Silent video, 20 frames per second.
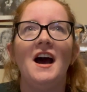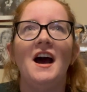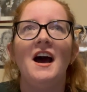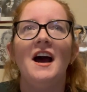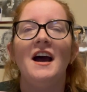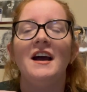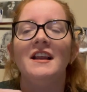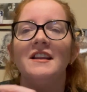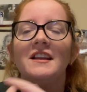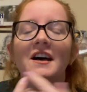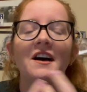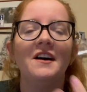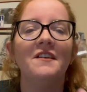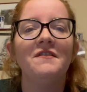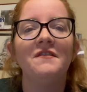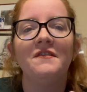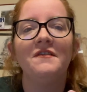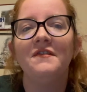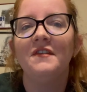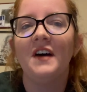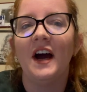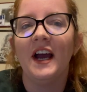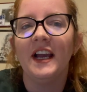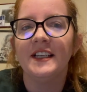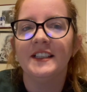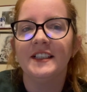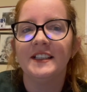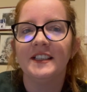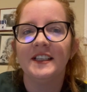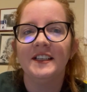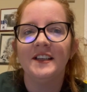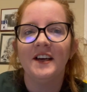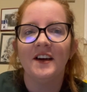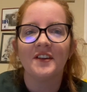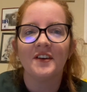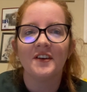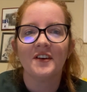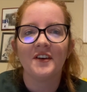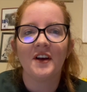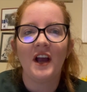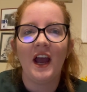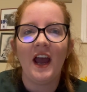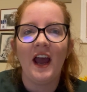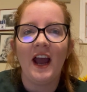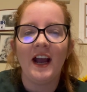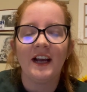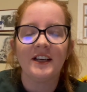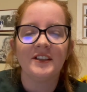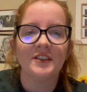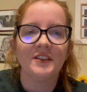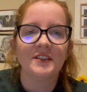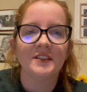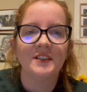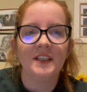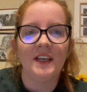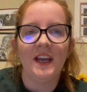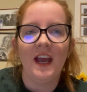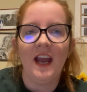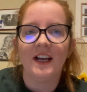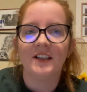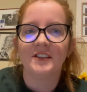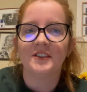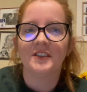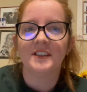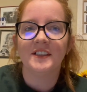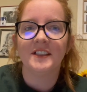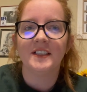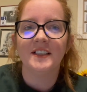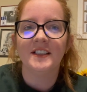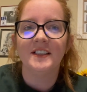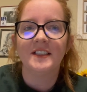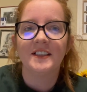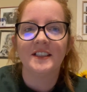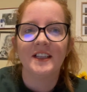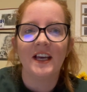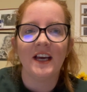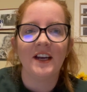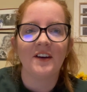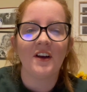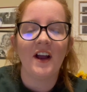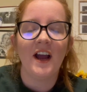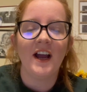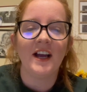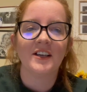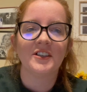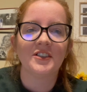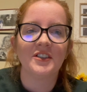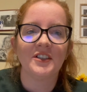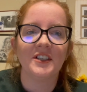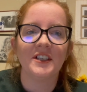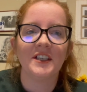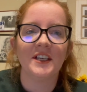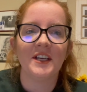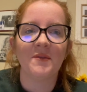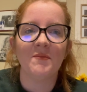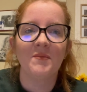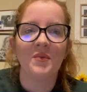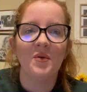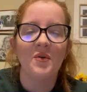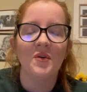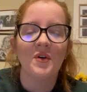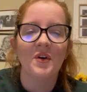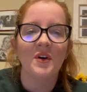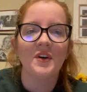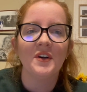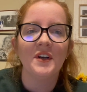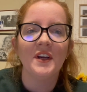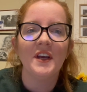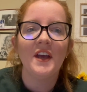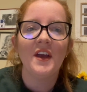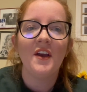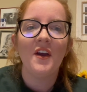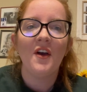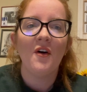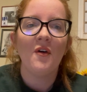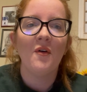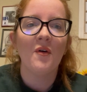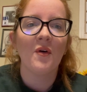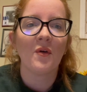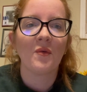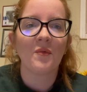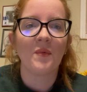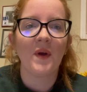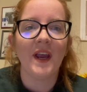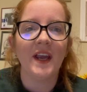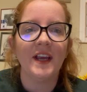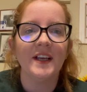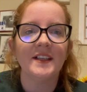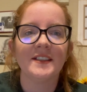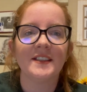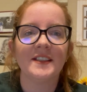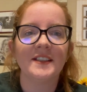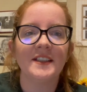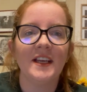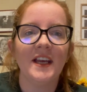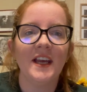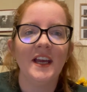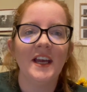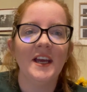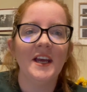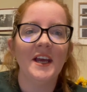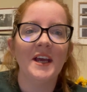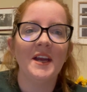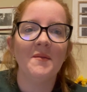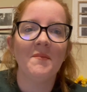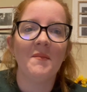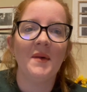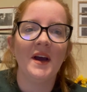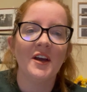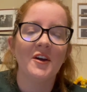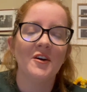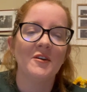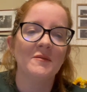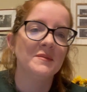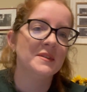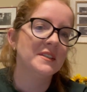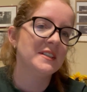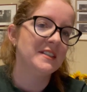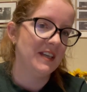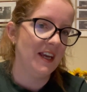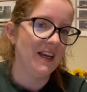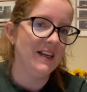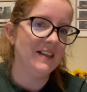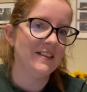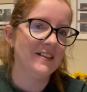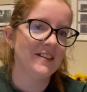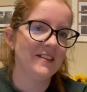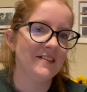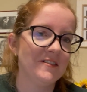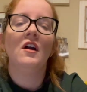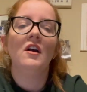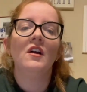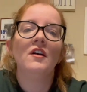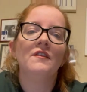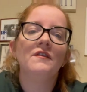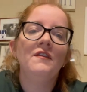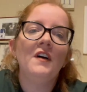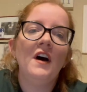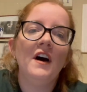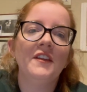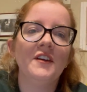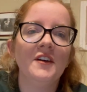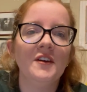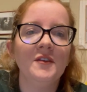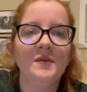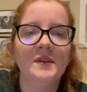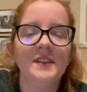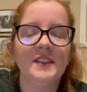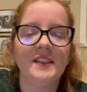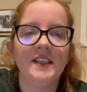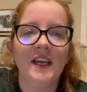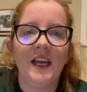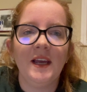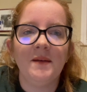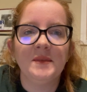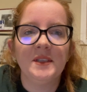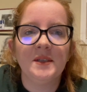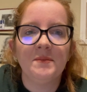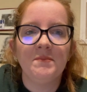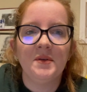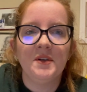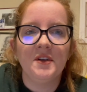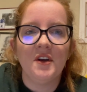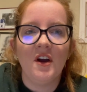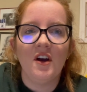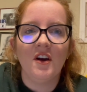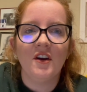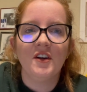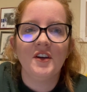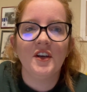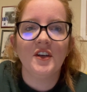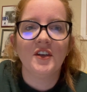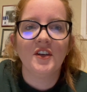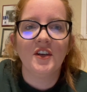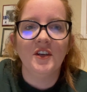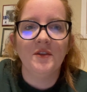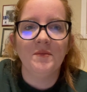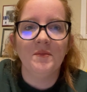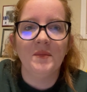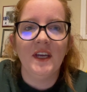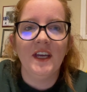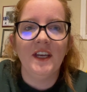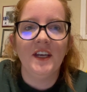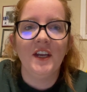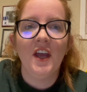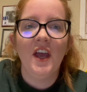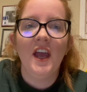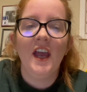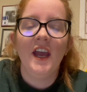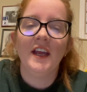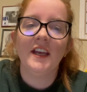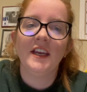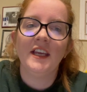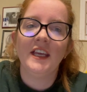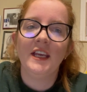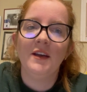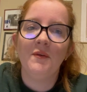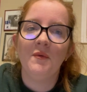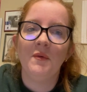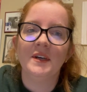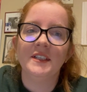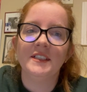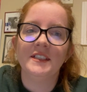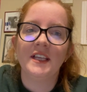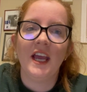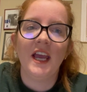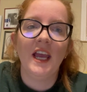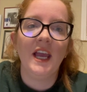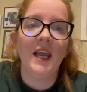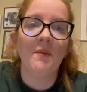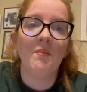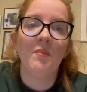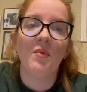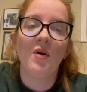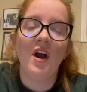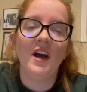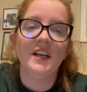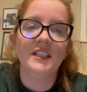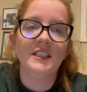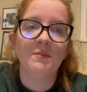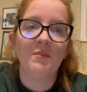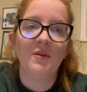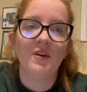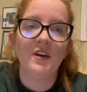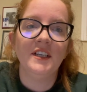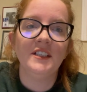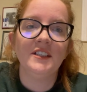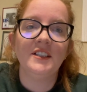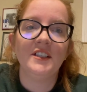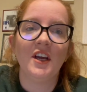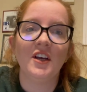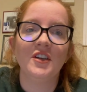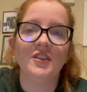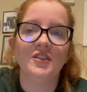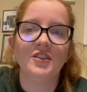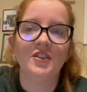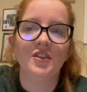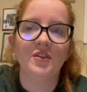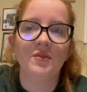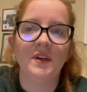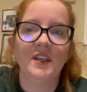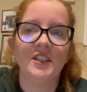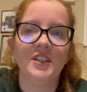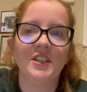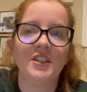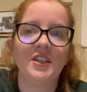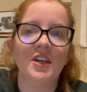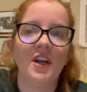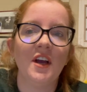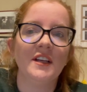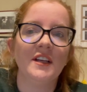I love finding other actors and actresses that are actually born or raised in my home state. Her father was named Bernard Goodman, and he was a prosperous Jewish